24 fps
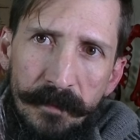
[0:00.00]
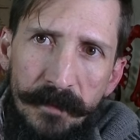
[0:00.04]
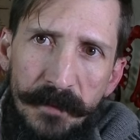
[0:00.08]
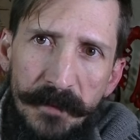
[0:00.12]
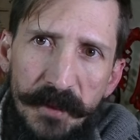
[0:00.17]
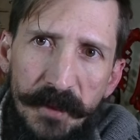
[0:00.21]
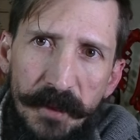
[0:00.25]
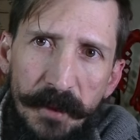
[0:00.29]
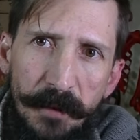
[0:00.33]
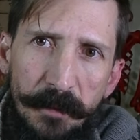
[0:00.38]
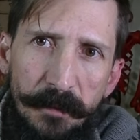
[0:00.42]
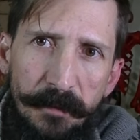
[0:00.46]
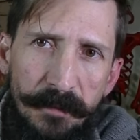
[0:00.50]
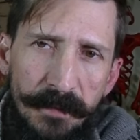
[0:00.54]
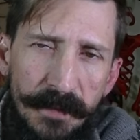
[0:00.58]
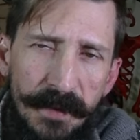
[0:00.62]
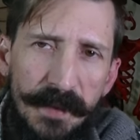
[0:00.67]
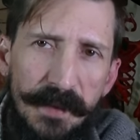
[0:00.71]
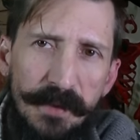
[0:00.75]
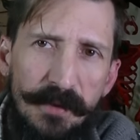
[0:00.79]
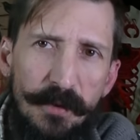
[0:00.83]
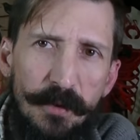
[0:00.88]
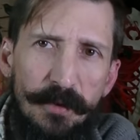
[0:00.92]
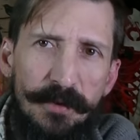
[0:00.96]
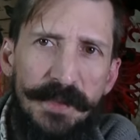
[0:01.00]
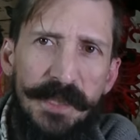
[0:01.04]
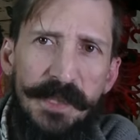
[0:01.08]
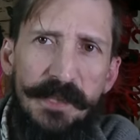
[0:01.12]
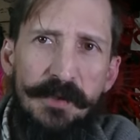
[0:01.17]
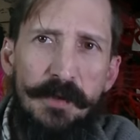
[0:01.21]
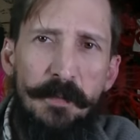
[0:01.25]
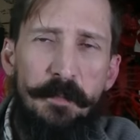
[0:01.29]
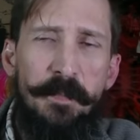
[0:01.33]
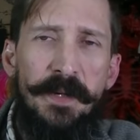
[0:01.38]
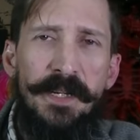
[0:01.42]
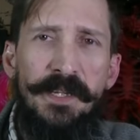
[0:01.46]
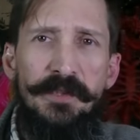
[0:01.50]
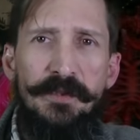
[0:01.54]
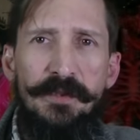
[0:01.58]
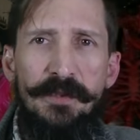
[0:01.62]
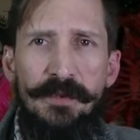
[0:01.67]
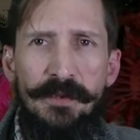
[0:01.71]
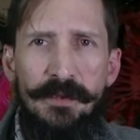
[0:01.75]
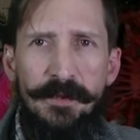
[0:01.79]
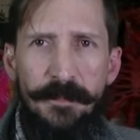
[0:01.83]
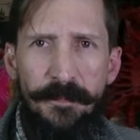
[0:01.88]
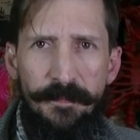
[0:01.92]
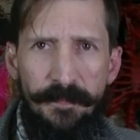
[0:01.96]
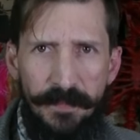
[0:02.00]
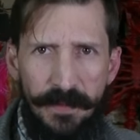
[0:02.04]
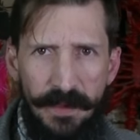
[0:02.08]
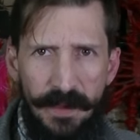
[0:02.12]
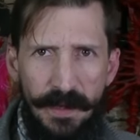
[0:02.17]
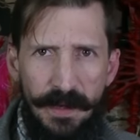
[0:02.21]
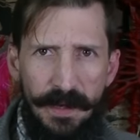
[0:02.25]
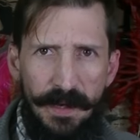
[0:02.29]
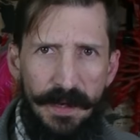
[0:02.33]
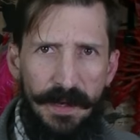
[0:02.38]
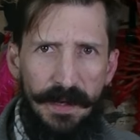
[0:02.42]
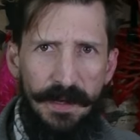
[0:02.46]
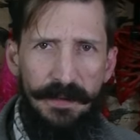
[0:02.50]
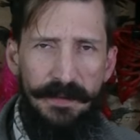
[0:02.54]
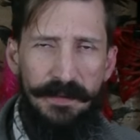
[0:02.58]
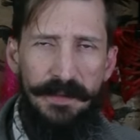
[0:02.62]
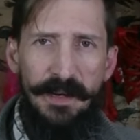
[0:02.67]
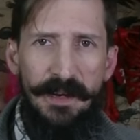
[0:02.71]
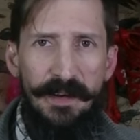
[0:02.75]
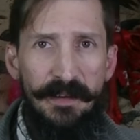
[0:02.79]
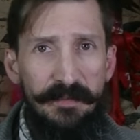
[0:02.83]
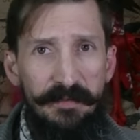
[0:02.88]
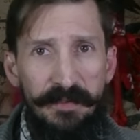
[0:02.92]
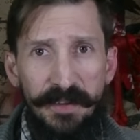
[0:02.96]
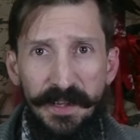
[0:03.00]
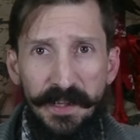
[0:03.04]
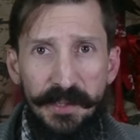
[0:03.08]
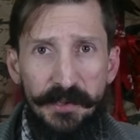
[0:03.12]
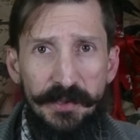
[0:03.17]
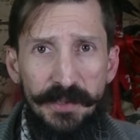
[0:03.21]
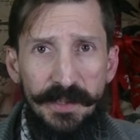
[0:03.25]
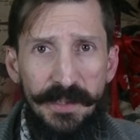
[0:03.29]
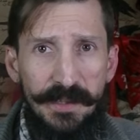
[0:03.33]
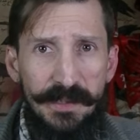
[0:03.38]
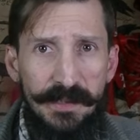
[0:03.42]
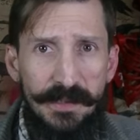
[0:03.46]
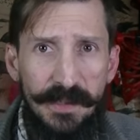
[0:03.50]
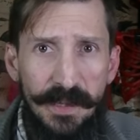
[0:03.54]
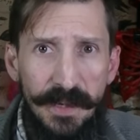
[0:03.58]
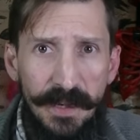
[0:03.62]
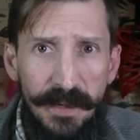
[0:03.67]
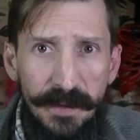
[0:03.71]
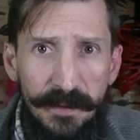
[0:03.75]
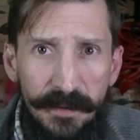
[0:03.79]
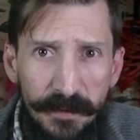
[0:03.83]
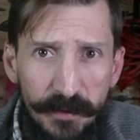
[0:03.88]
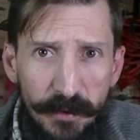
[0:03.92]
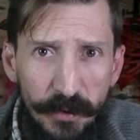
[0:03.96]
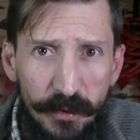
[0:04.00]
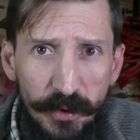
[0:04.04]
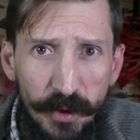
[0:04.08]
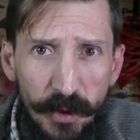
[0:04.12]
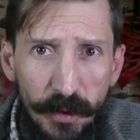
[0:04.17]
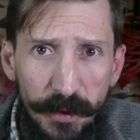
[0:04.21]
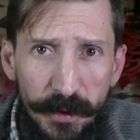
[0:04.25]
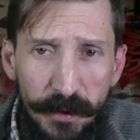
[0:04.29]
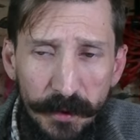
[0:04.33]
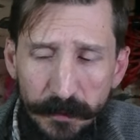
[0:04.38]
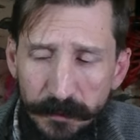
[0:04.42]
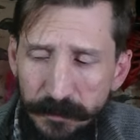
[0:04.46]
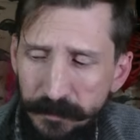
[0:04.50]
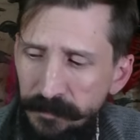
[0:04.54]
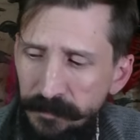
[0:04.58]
So let's go take some pictures and finish this tutorial.